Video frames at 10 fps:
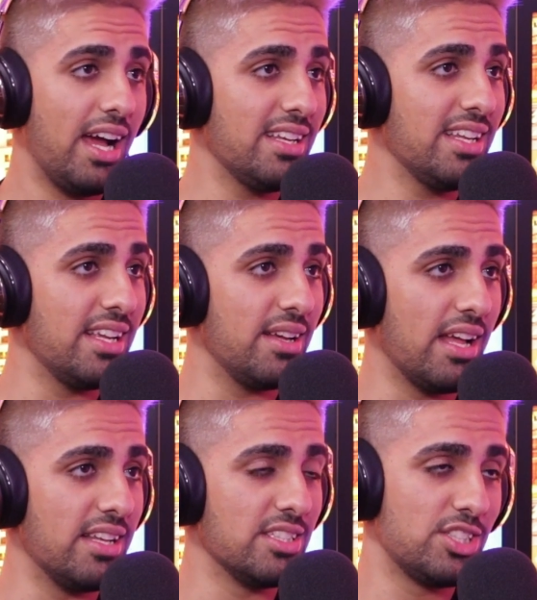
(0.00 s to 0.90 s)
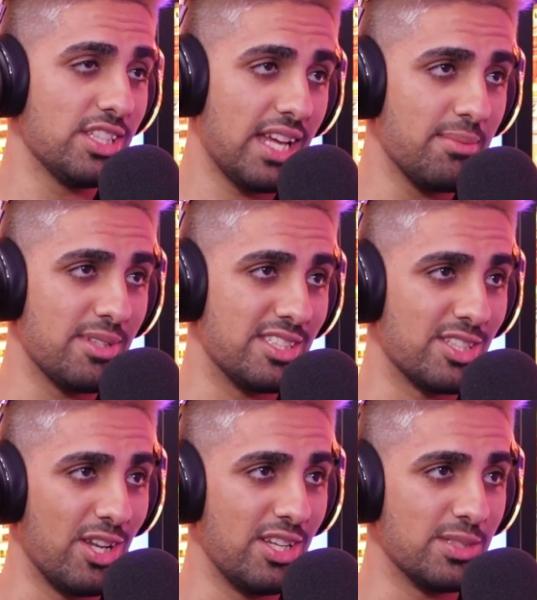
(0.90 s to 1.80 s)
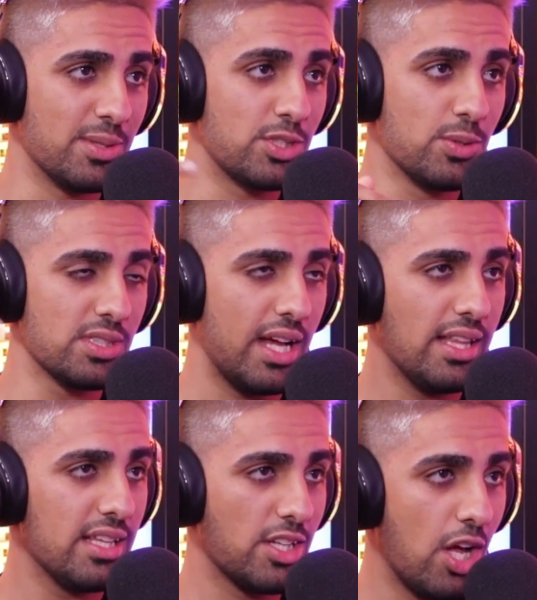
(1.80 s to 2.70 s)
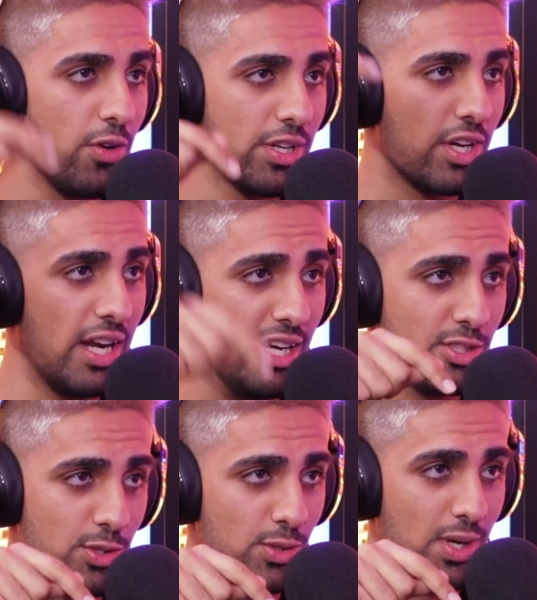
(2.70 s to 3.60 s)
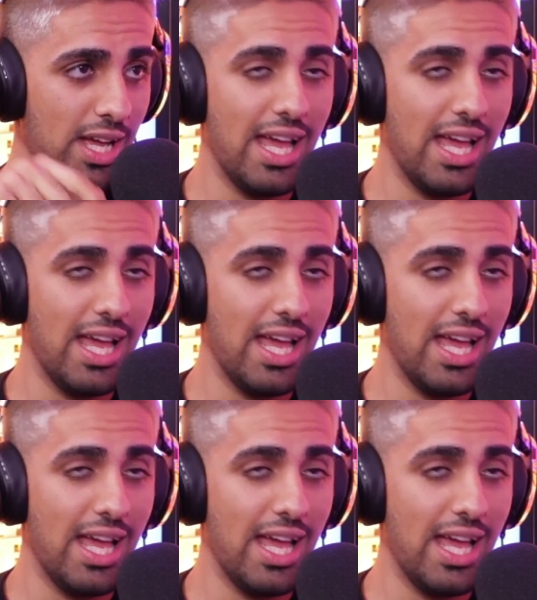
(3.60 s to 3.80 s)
I did it, and then she came to the salon as well. She was, I think, coloring her hair too.